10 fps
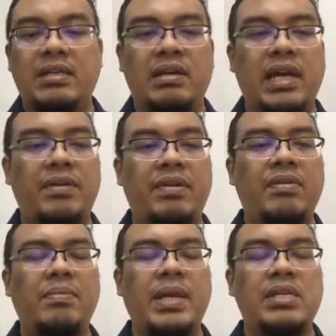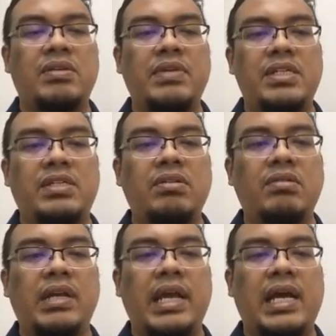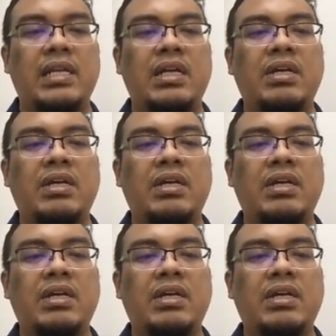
Okay, we have not made use of this clue. There are